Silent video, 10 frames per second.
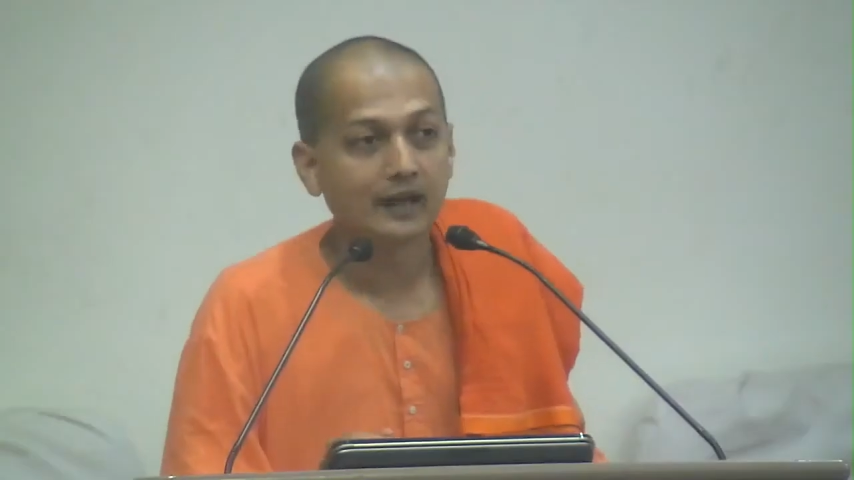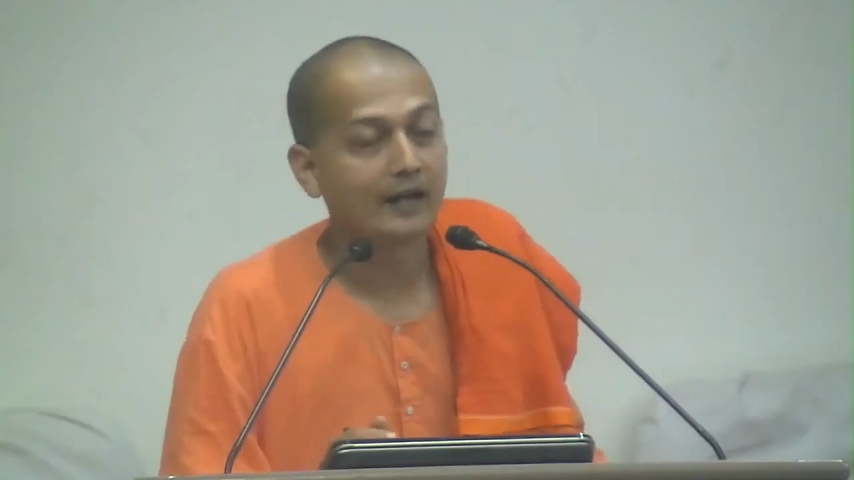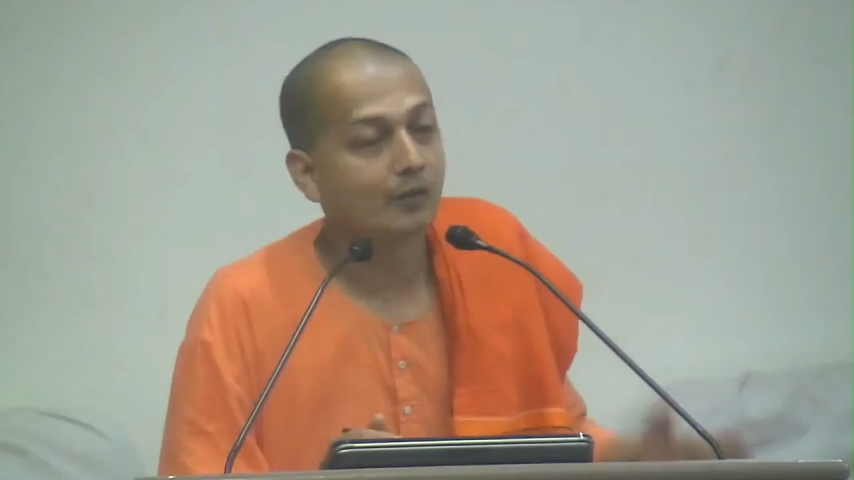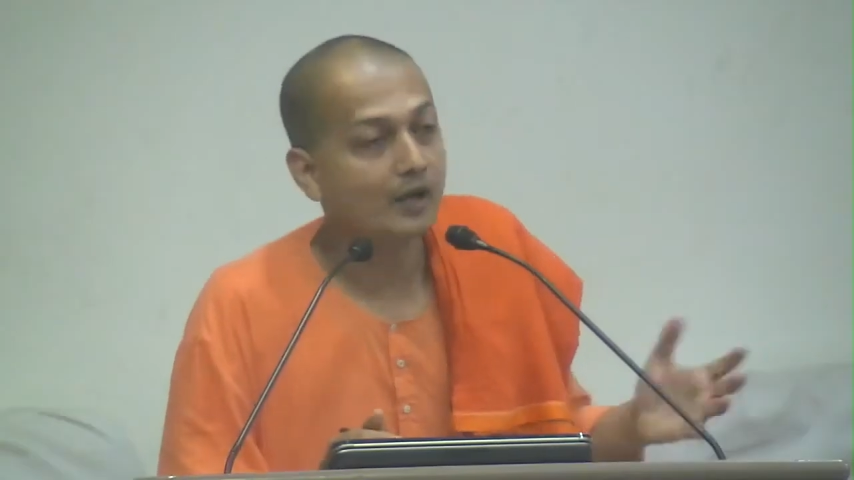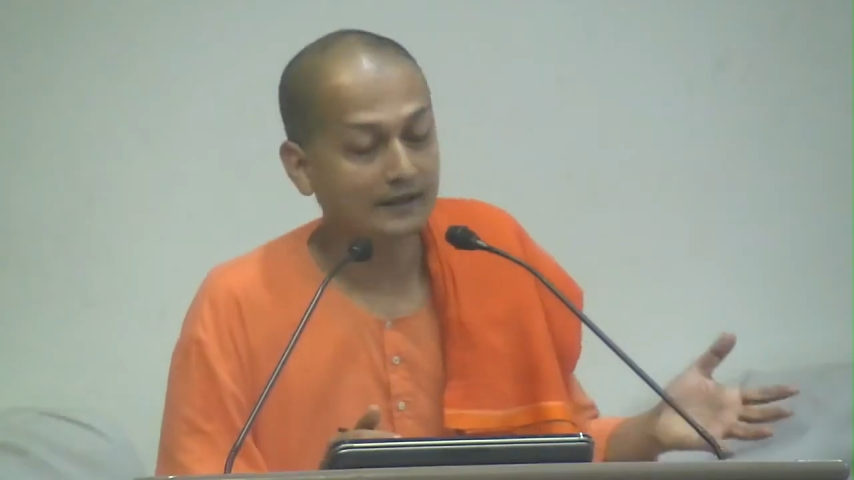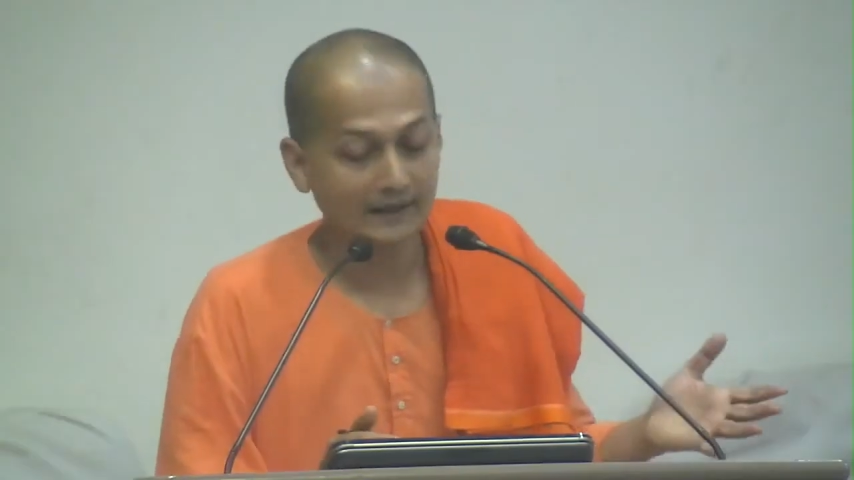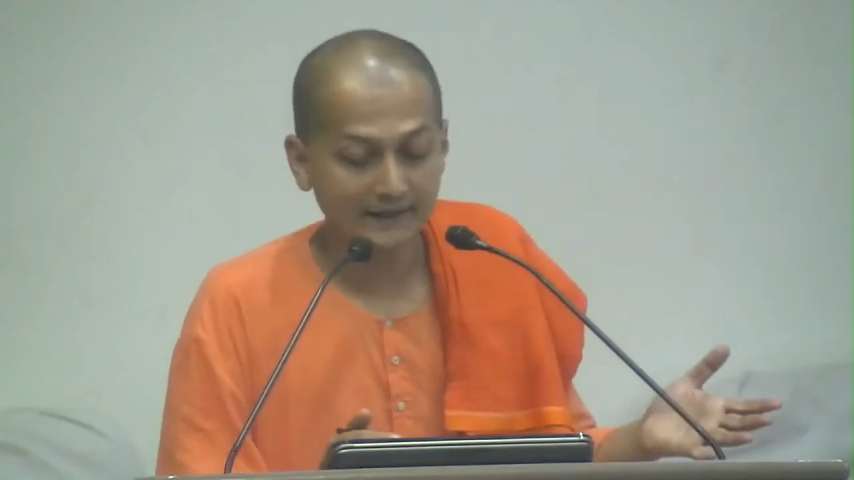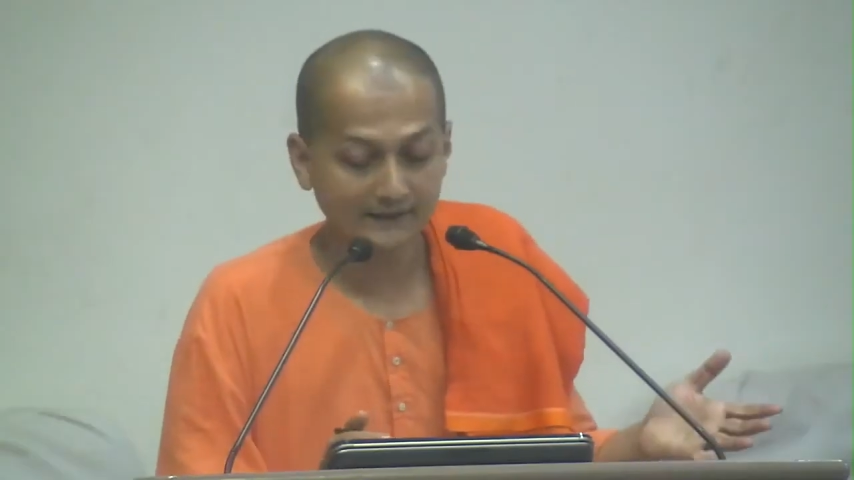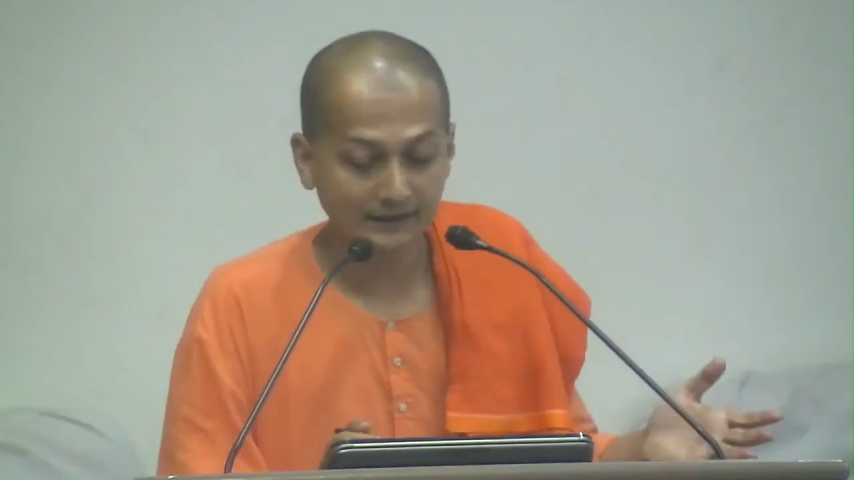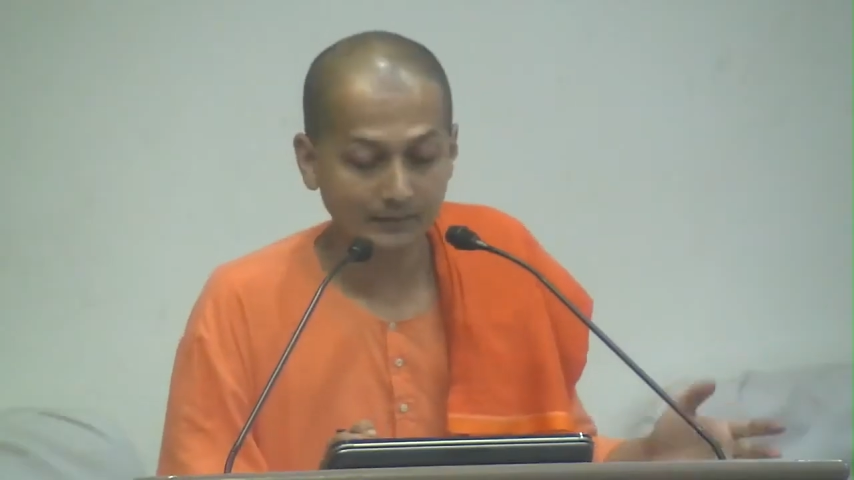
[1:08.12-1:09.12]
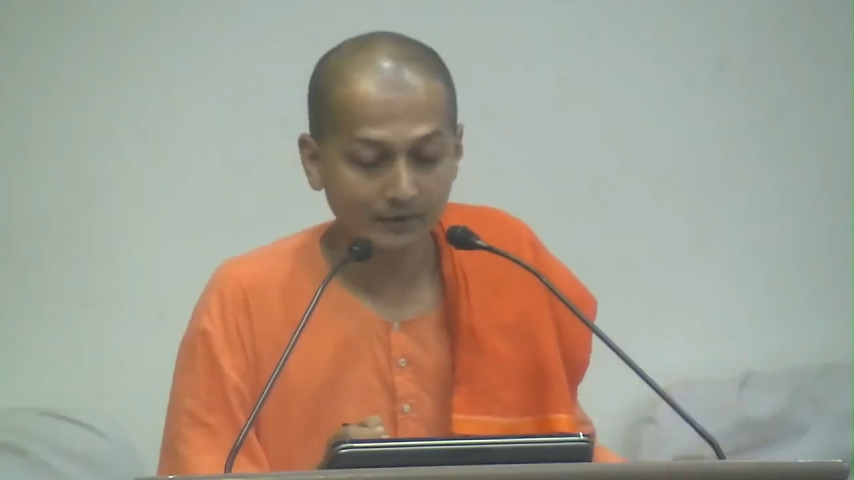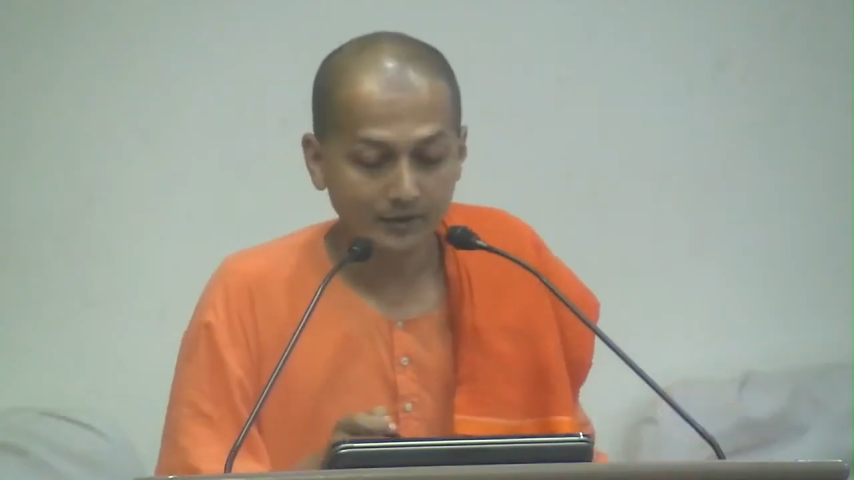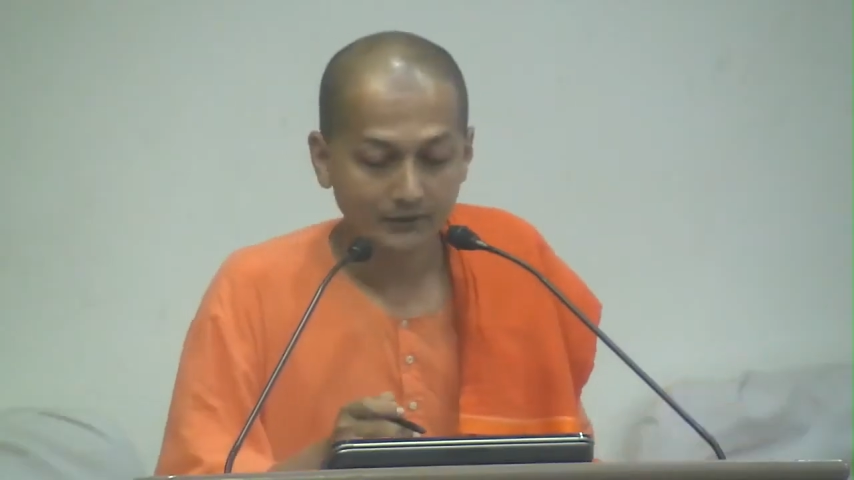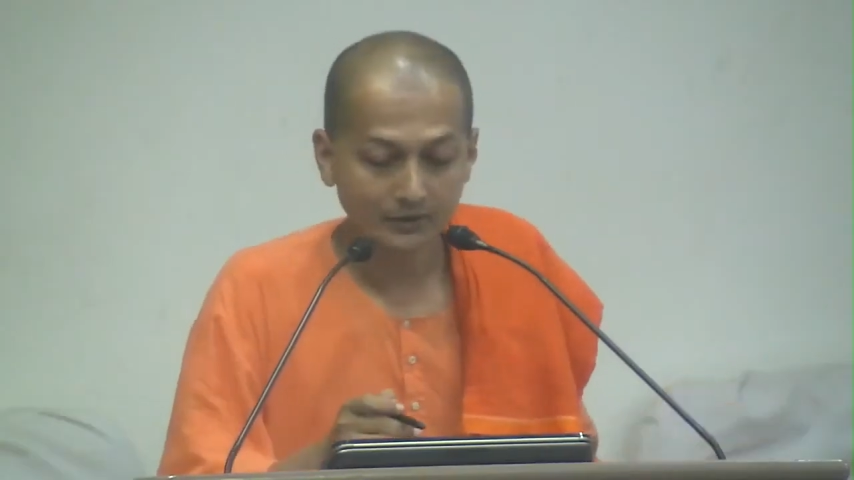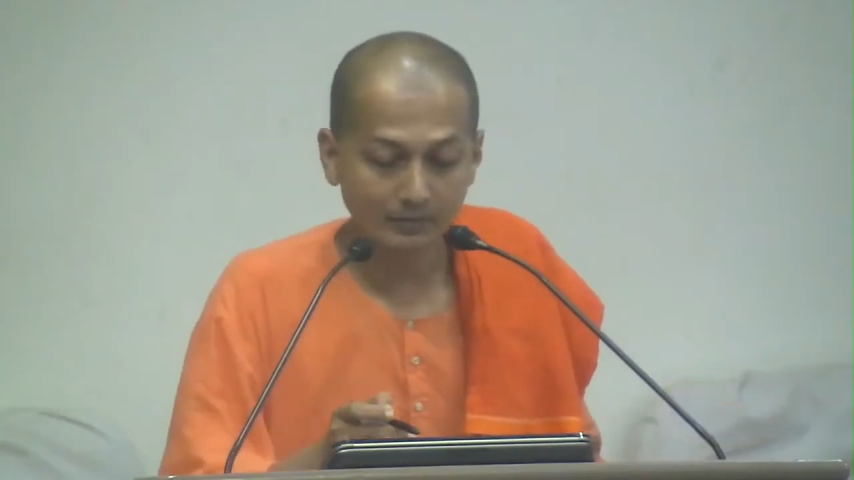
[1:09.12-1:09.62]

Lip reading: I want an ice cream. So